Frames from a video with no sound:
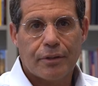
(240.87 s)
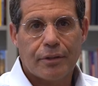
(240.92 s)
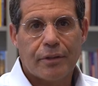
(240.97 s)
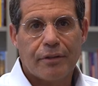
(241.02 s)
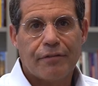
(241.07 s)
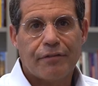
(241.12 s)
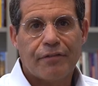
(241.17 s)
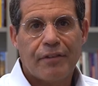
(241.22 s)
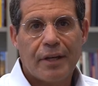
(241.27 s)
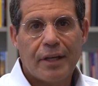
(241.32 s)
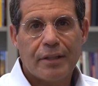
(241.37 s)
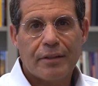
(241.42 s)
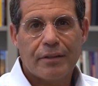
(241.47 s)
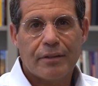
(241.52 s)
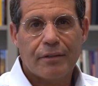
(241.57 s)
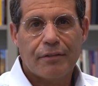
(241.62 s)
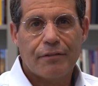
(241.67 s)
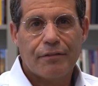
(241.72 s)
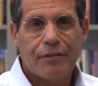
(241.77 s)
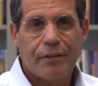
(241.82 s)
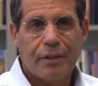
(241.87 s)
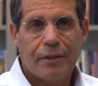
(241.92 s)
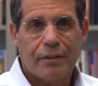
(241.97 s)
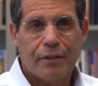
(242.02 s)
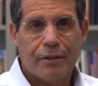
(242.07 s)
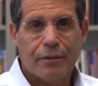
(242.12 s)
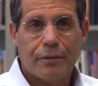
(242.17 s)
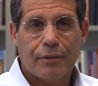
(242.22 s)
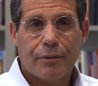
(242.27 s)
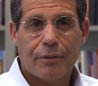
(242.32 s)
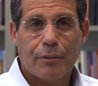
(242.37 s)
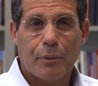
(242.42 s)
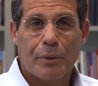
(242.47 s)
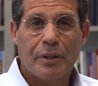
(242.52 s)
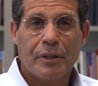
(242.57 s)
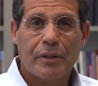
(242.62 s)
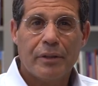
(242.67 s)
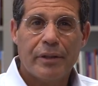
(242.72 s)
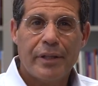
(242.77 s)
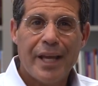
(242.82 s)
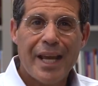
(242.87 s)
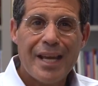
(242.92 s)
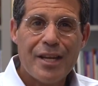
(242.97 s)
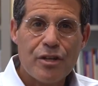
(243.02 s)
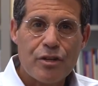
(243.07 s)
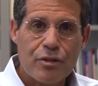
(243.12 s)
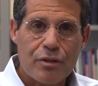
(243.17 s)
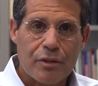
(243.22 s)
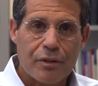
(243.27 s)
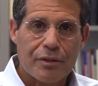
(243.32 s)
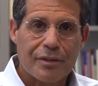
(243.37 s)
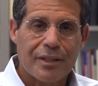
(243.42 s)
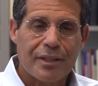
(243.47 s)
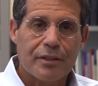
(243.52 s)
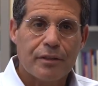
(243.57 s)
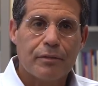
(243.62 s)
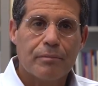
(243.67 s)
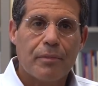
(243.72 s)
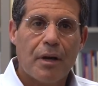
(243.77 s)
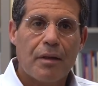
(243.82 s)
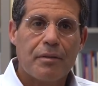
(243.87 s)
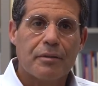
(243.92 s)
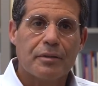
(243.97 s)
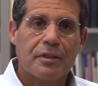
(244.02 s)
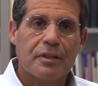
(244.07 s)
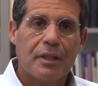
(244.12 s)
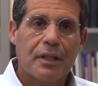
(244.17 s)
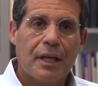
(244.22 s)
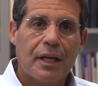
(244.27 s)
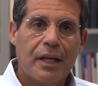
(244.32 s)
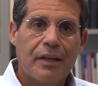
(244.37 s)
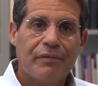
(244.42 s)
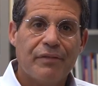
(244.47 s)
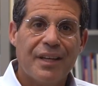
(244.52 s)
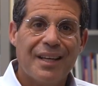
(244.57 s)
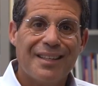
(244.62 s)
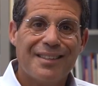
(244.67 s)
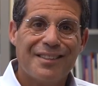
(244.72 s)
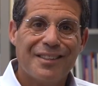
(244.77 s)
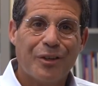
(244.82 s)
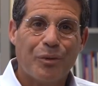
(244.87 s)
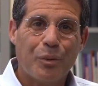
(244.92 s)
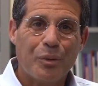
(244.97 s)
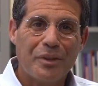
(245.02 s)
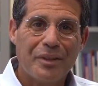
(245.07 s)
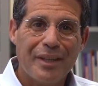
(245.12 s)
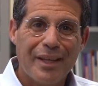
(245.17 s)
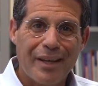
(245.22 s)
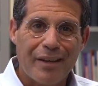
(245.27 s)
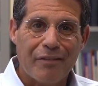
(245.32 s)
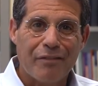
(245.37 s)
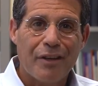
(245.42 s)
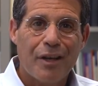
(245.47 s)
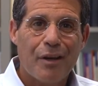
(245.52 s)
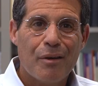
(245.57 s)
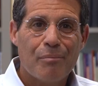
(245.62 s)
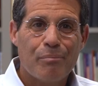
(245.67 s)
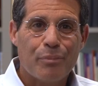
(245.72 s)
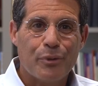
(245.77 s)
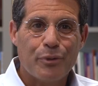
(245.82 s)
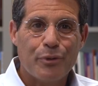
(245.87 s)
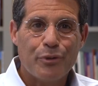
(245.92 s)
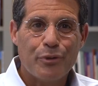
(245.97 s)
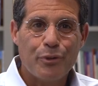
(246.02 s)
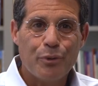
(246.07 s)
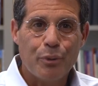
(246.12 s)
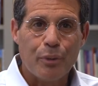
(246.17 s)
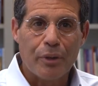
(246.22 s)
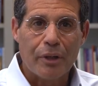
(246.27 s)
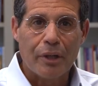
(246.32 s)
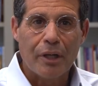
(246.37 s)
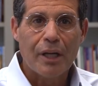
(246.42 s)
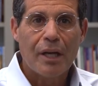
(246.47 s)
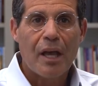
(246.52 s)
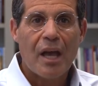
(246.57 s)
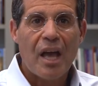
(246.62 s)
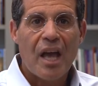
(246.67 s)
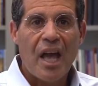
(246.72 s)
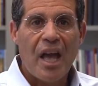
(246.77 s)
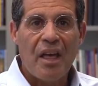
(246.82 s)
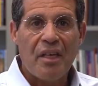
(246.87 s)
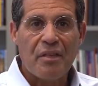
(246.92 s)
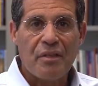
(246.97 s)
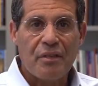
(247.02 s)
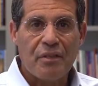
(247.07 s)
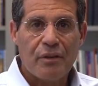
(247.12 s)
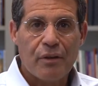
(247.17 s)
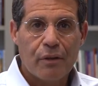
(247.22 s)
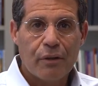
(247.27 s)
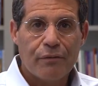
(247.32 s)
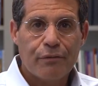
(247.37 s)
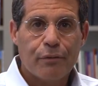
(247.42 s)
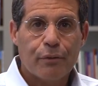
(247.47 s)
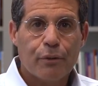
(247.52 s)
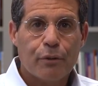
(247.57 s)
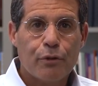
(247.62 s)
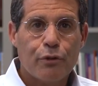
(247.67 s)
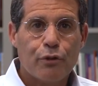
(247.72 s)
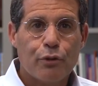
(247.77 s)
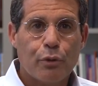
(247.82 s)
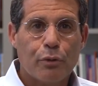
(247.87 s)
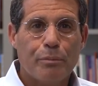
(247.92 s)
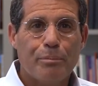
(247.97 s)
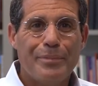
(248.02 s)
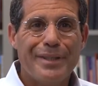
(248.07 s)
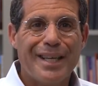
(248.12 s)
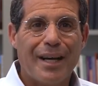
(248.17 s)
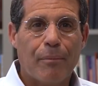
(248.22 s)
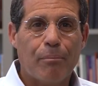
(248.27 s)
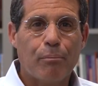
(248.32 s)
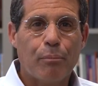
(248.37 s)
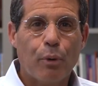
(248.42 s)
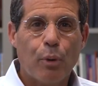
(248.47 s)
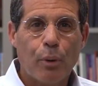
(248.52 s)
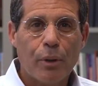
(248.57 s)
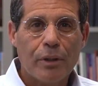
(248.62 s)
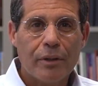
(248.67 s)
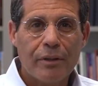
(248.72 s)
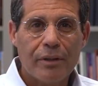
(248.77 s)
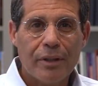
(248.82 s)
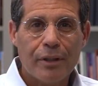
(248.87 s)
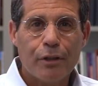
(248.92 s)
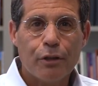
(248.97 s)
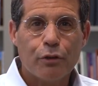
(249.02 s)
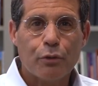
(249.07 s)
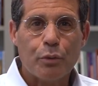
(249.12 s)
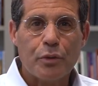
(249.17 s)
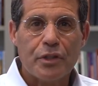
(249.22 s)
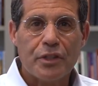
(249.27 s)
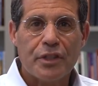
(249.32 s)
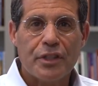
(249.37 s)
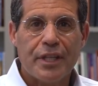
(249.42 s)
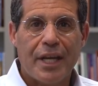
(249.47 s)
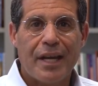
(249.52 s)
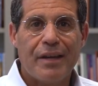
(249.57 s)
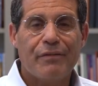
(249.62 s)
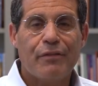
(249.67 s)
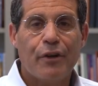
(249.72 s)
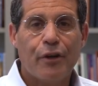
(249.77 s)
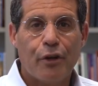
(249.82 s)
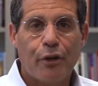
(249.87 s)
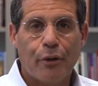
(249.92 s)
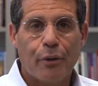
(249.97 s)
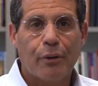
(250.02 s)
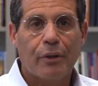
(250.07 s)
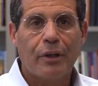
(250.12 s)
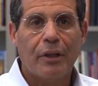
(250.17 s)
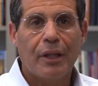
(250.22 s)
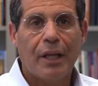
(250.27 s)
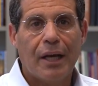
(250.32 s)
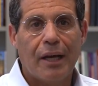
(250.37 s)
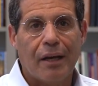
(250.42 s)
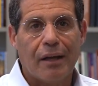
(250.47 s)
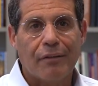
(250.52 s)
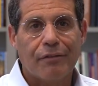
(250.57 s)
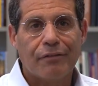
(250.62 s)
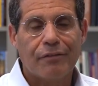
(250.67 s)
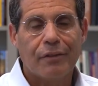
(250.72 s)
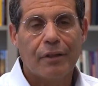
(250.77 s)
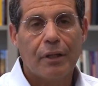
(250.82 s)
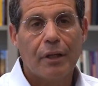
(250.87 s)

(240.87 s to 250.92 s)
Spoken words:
defines the fetus who endangers its mother's life as a rodef, pursuer, and therefore should be aborted to save her life.